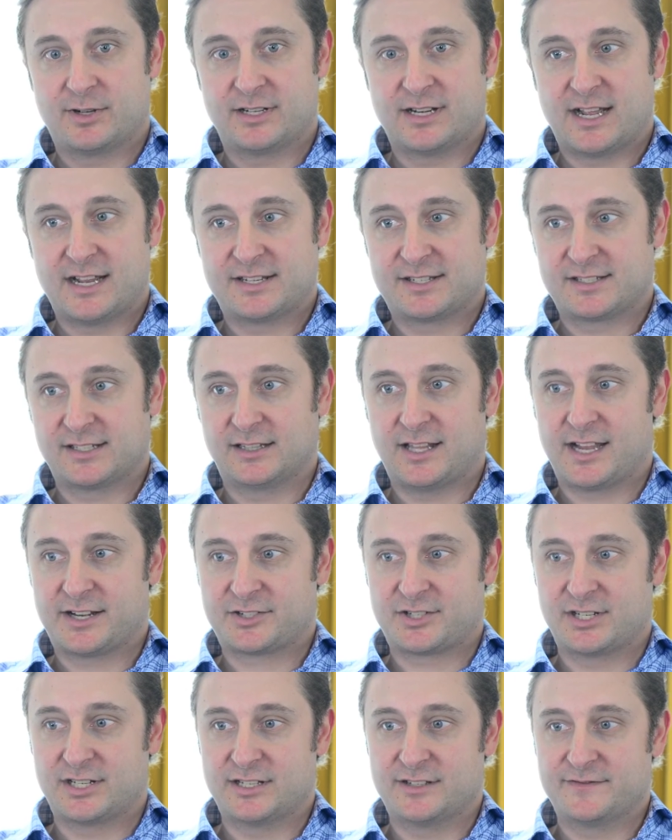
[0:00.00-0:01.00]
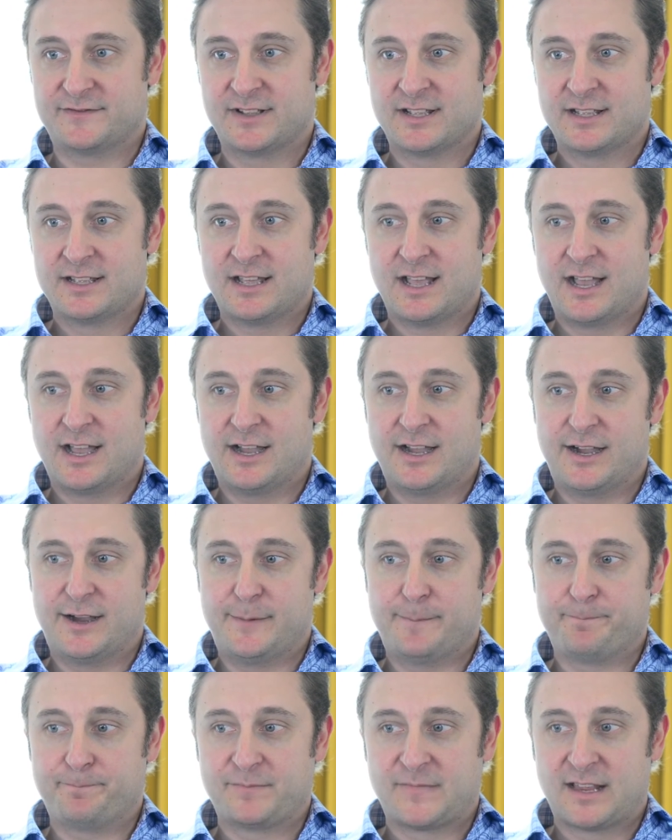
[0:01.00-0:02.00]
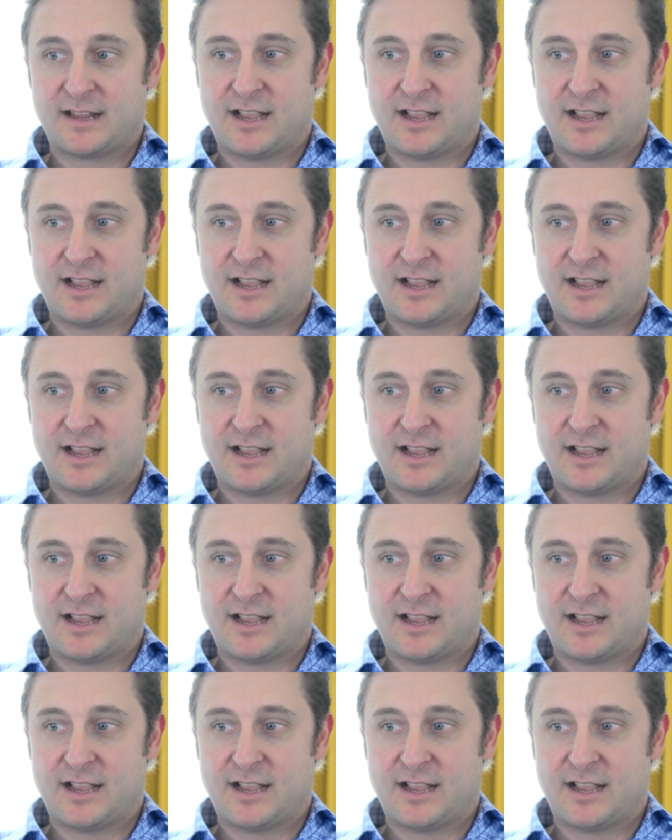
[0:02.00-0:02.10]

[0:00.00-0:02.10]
a nice selection of um,